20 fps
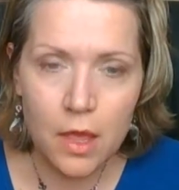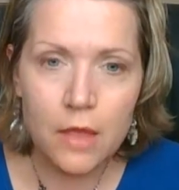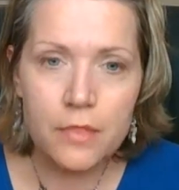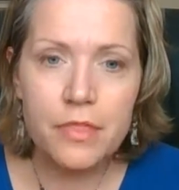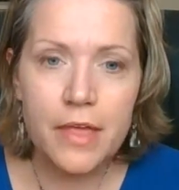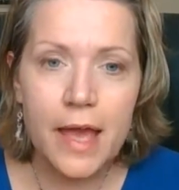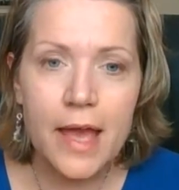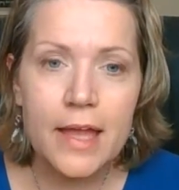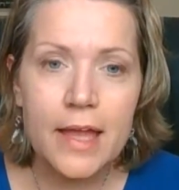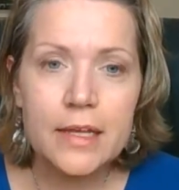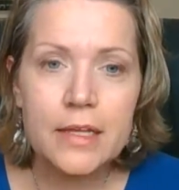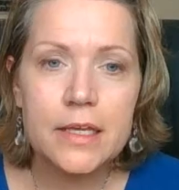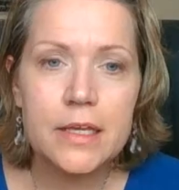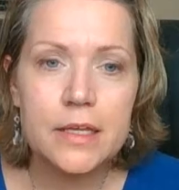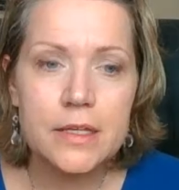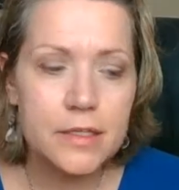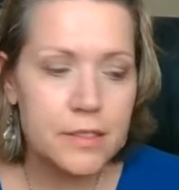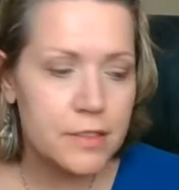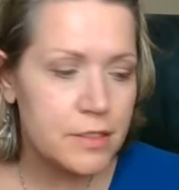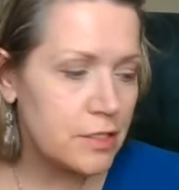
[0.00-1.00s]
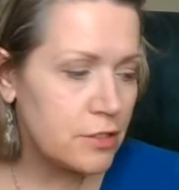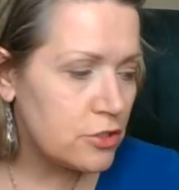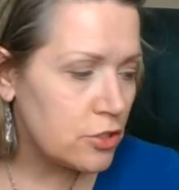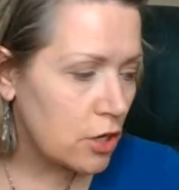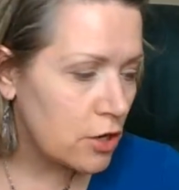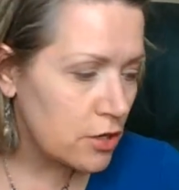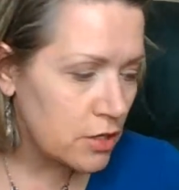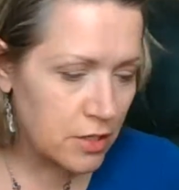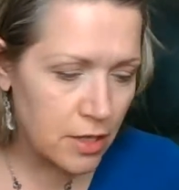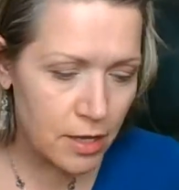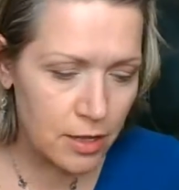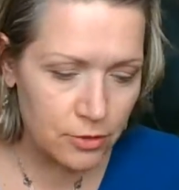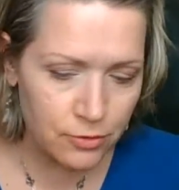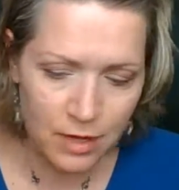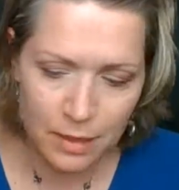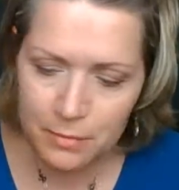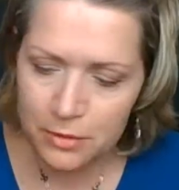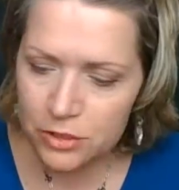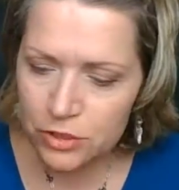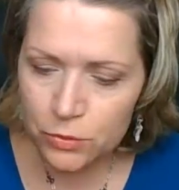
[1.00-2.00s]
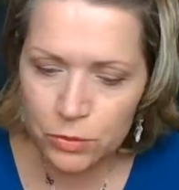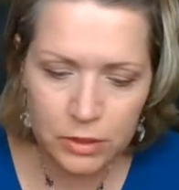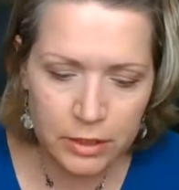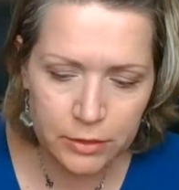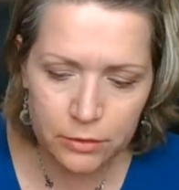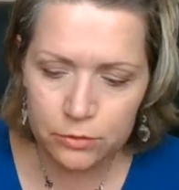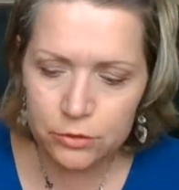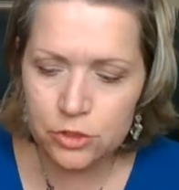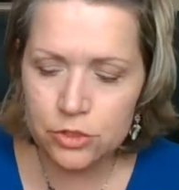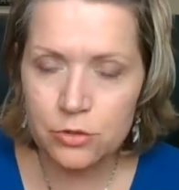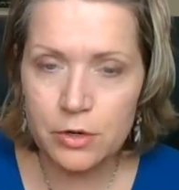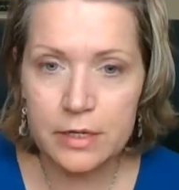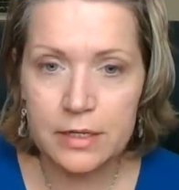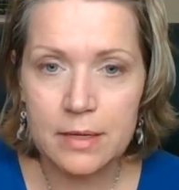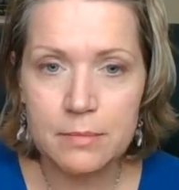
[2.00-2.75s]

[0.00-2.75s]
that is the dark color. And I'm going to do a little trick.